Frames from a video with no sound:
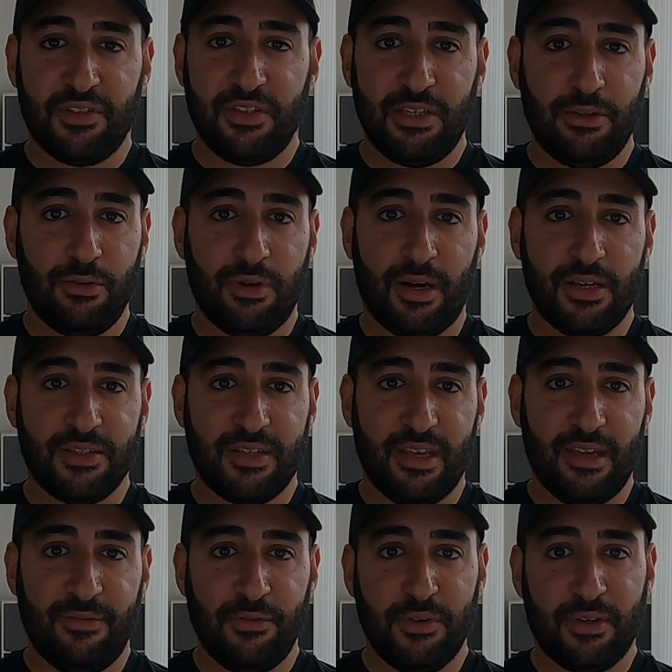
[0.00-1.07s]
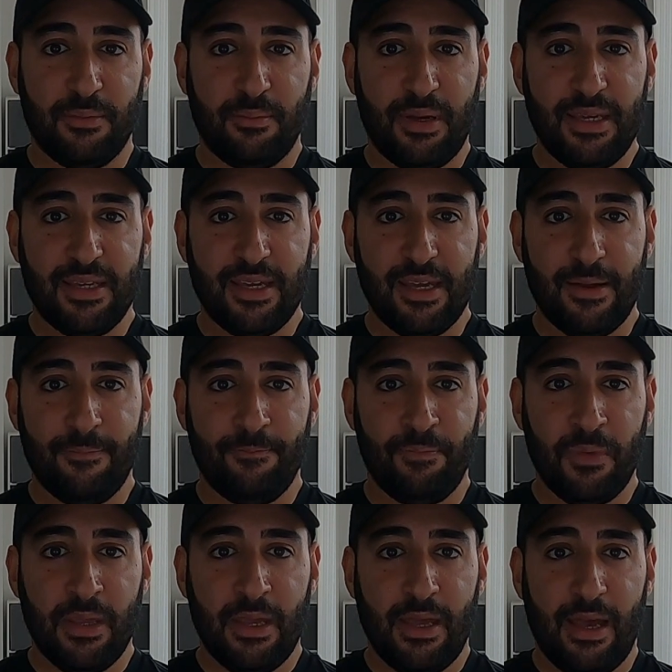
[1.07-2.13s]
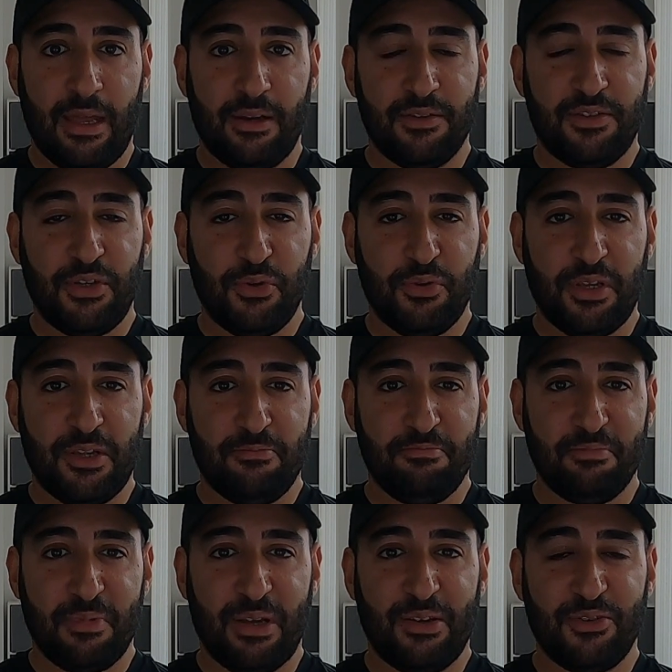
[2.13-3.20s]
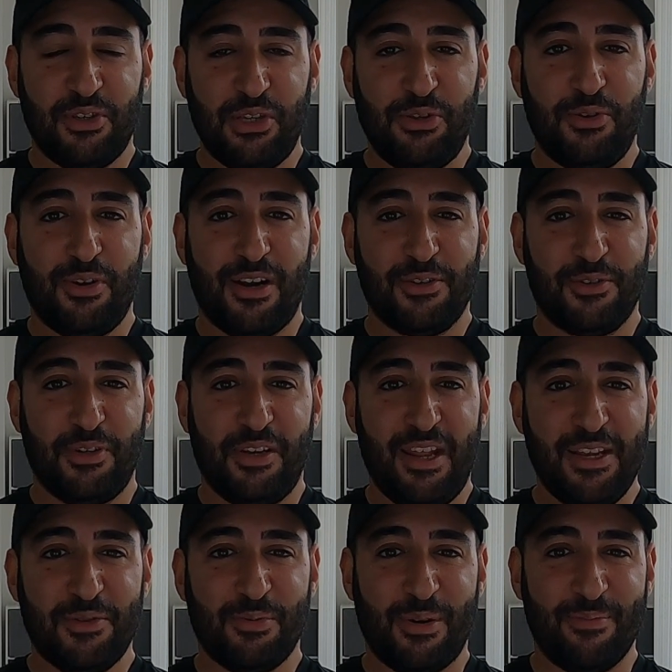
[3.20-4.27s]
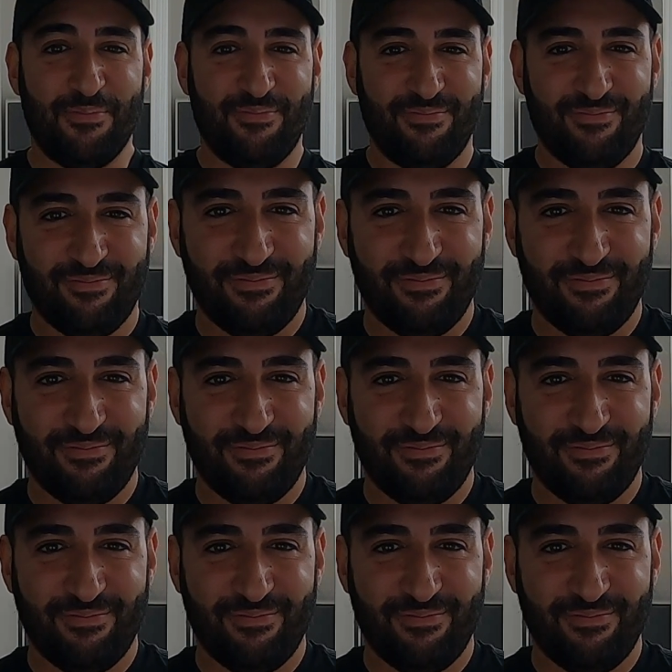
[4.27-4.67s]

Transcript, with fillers: to see you guys there if you can make it. And until then, I'll see you guys on the next one.